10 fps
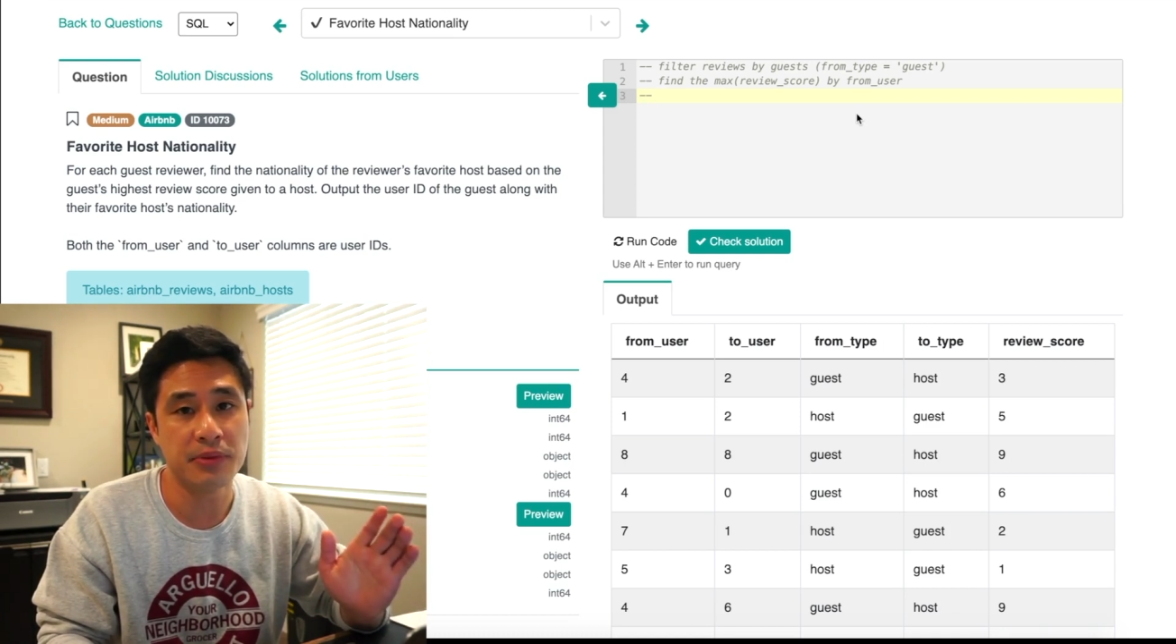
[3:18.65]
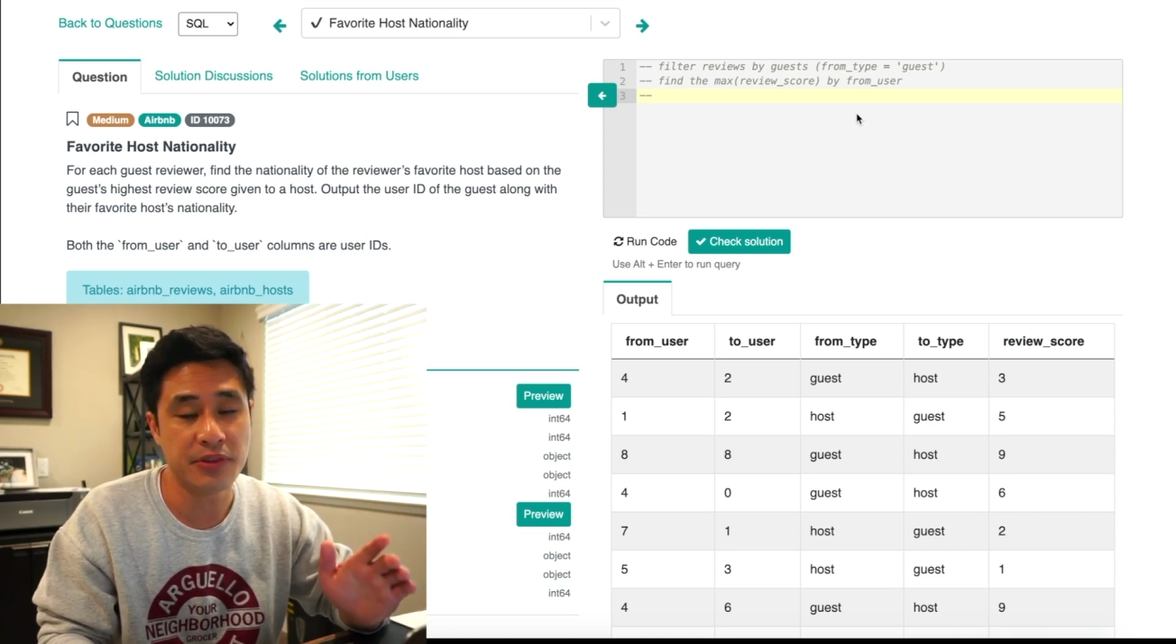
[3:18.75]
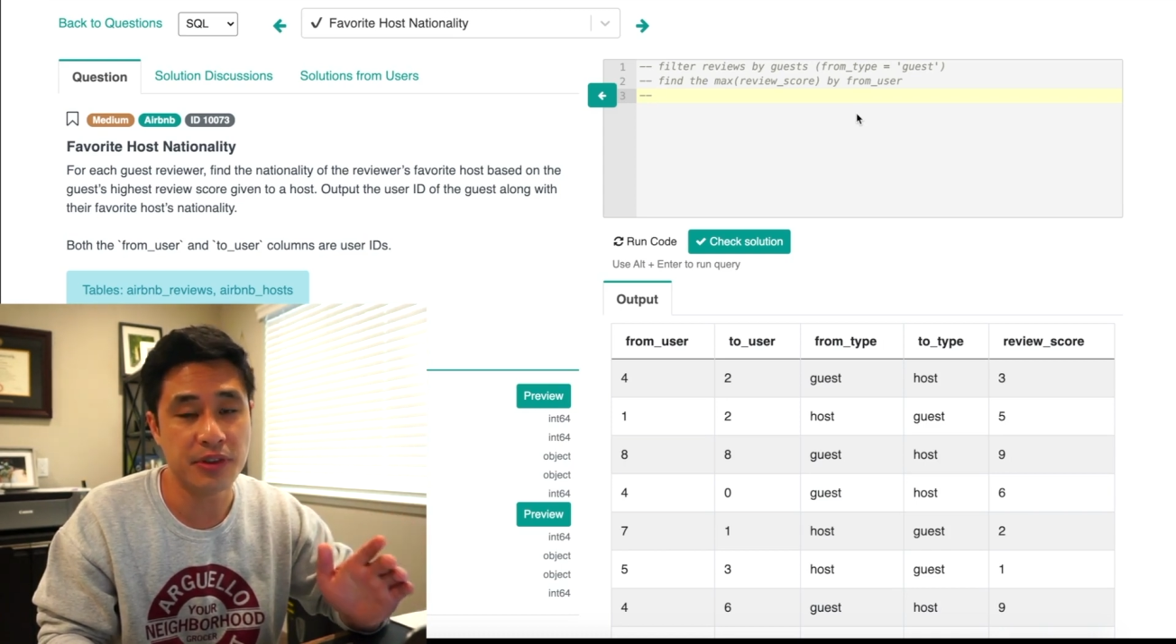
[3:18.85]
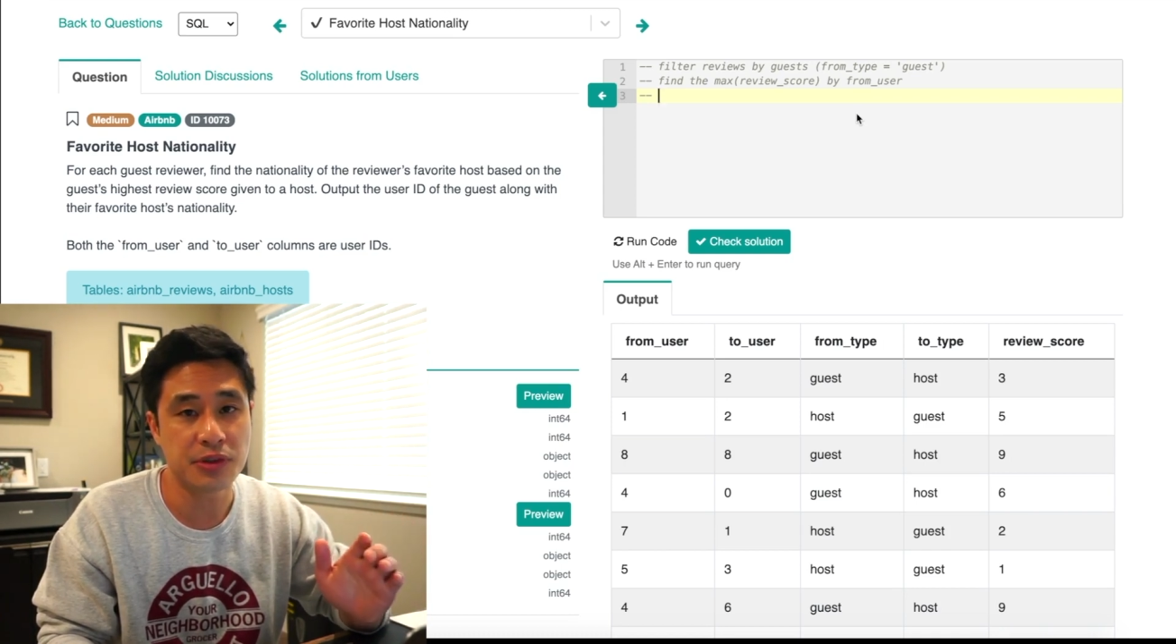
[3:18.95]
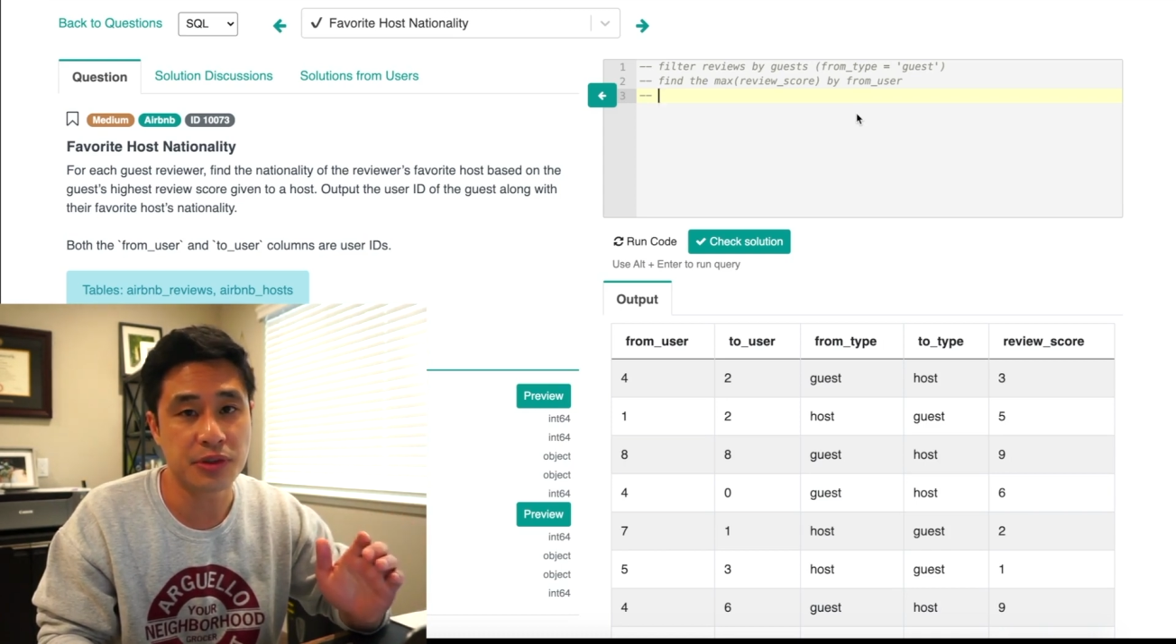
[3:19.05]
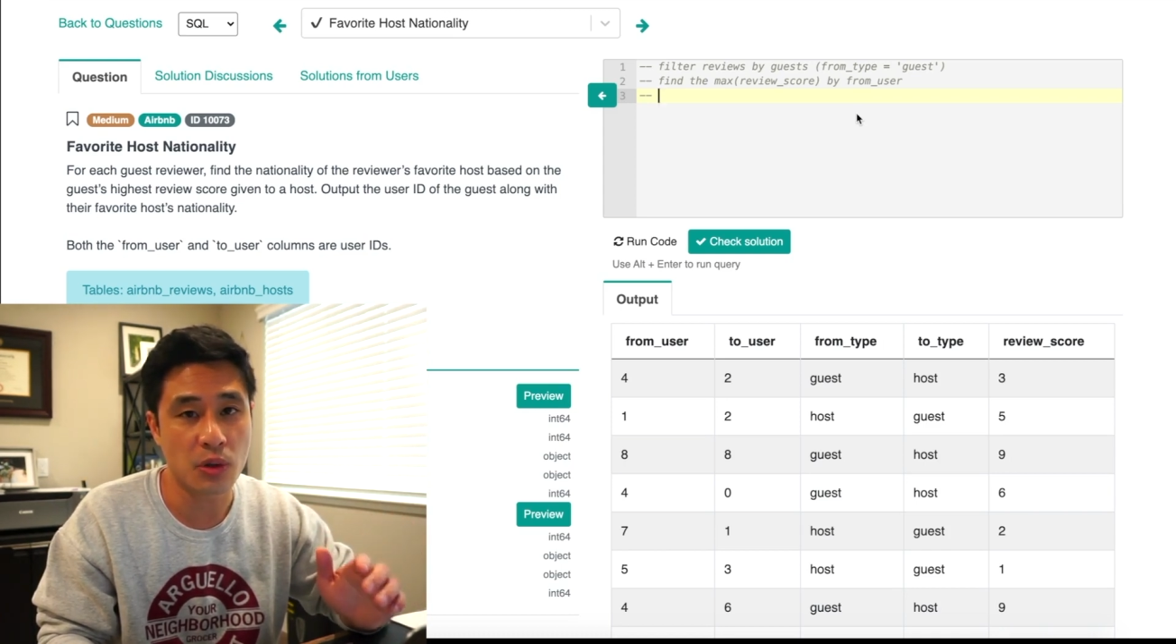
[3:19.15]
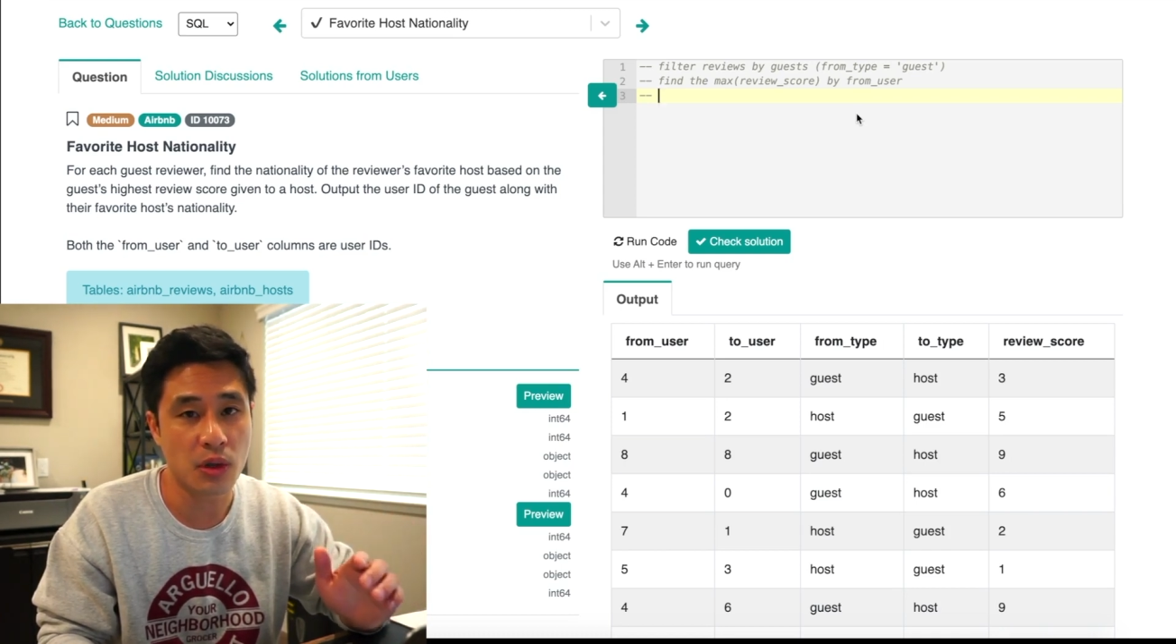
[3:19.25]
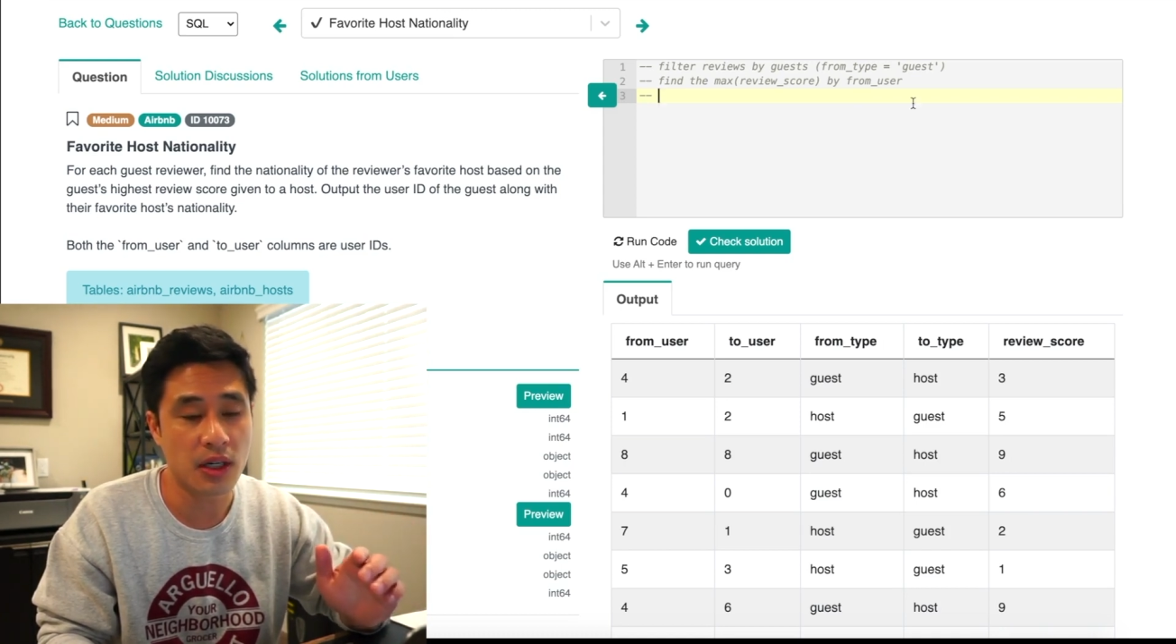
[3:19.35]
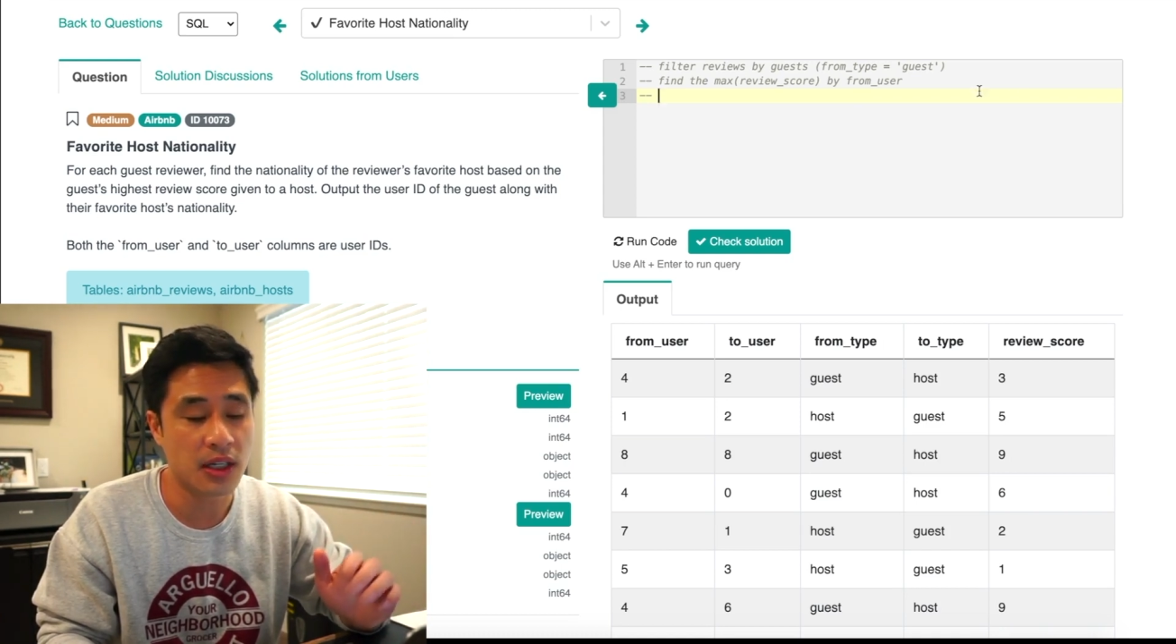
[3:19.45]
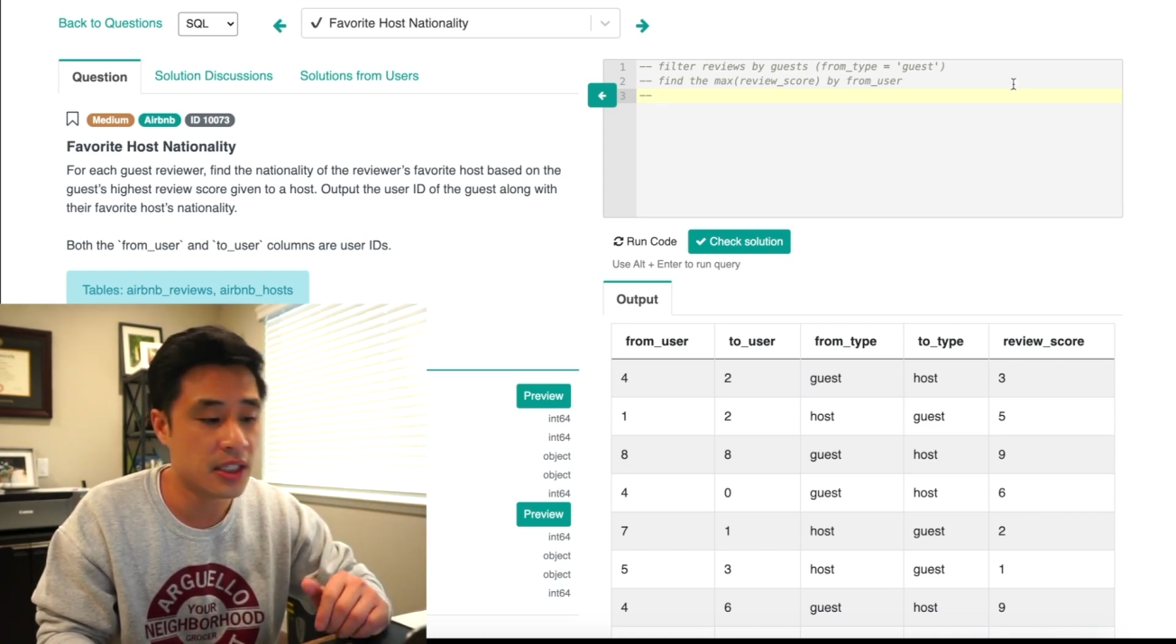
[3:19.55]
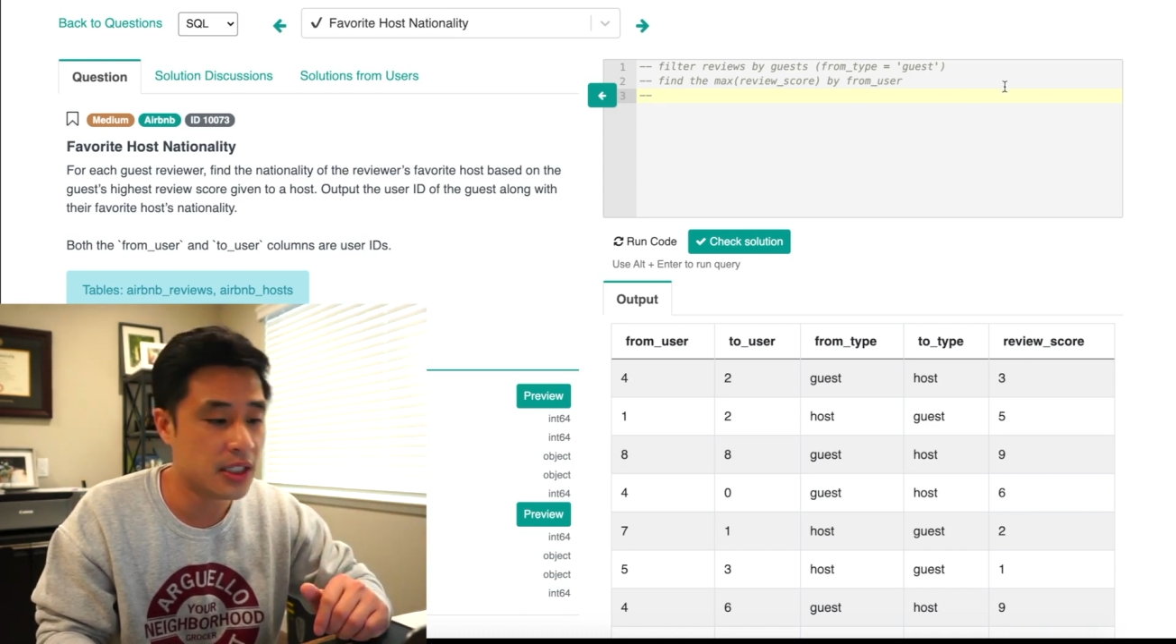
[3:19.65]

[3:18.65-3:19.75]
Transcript: review score.